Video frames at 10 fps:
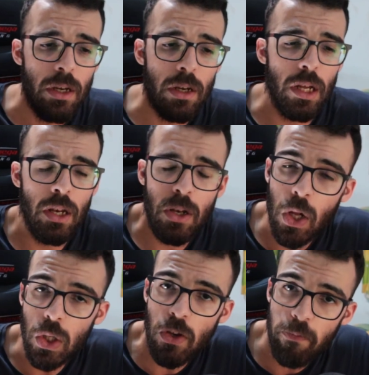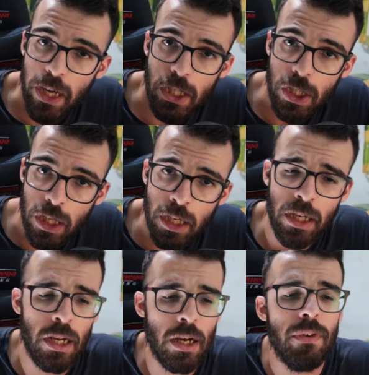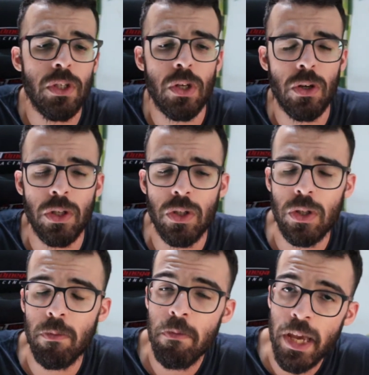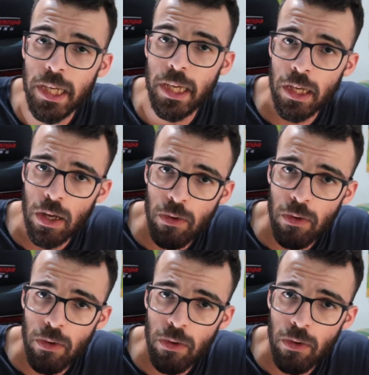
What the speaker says: A lot of passion and love has gone into the making